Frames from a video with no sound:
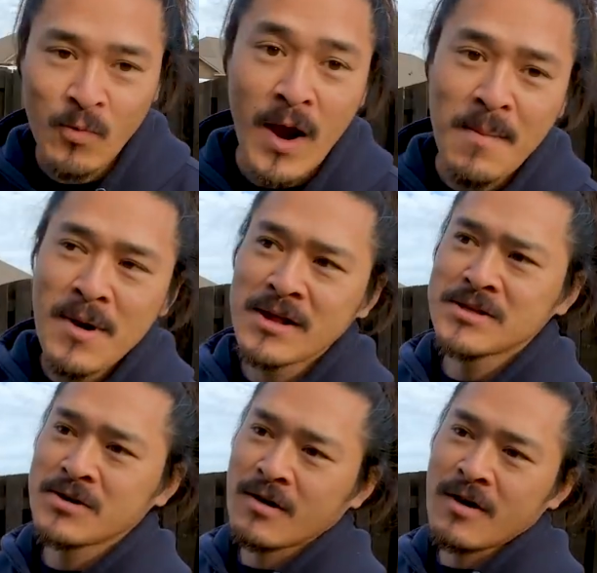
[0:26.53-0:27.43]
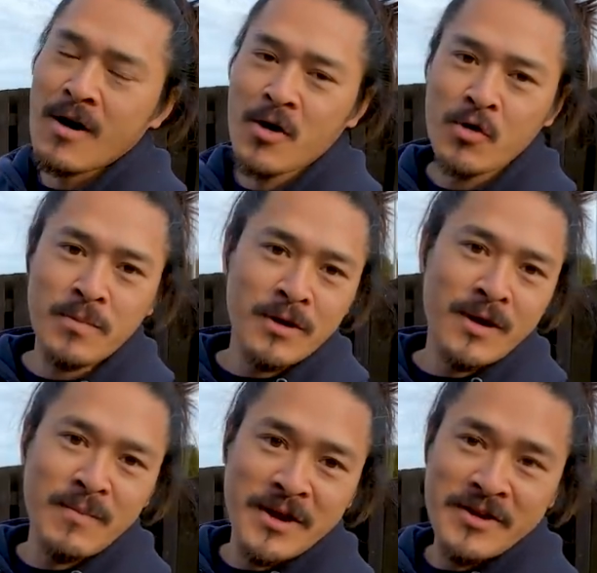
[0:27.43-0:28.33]
Rob Matsuura, R O B
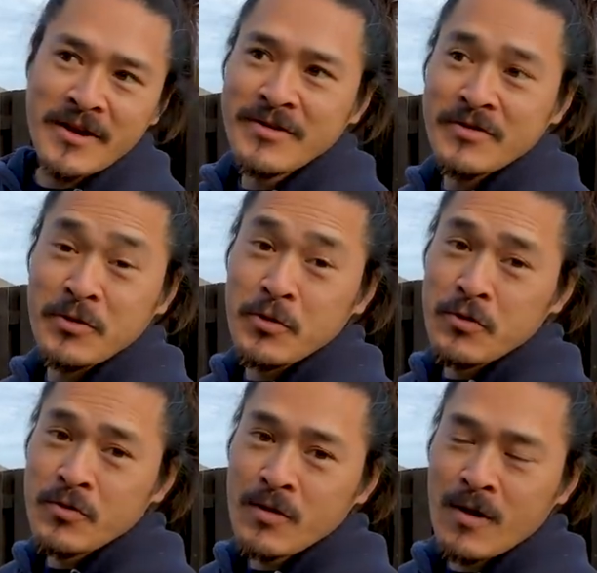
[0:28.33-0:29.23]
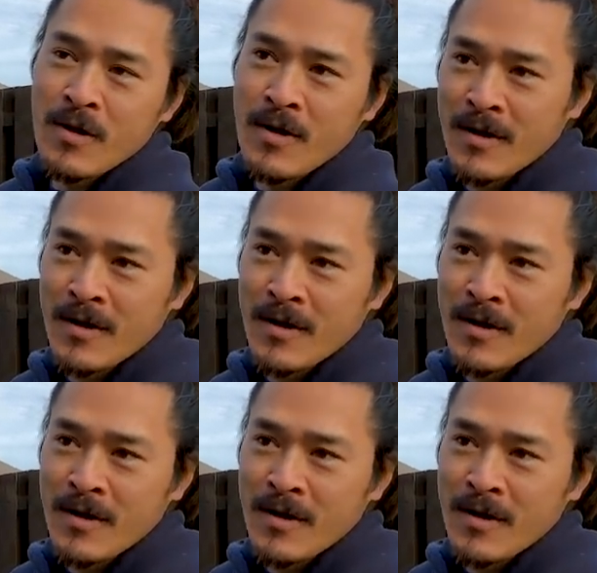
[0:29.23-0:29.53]
M A T S U U R